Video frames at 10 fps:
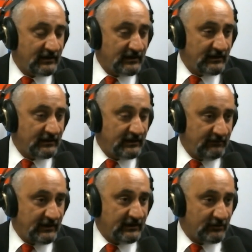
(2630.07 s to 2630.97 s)

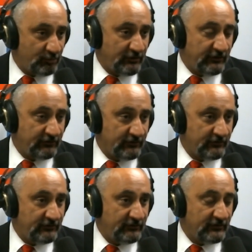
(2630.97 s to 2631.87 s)
alleviate the
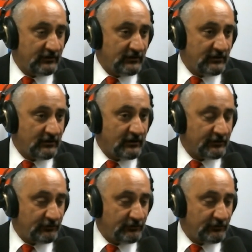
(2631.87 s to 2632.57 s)
pressures on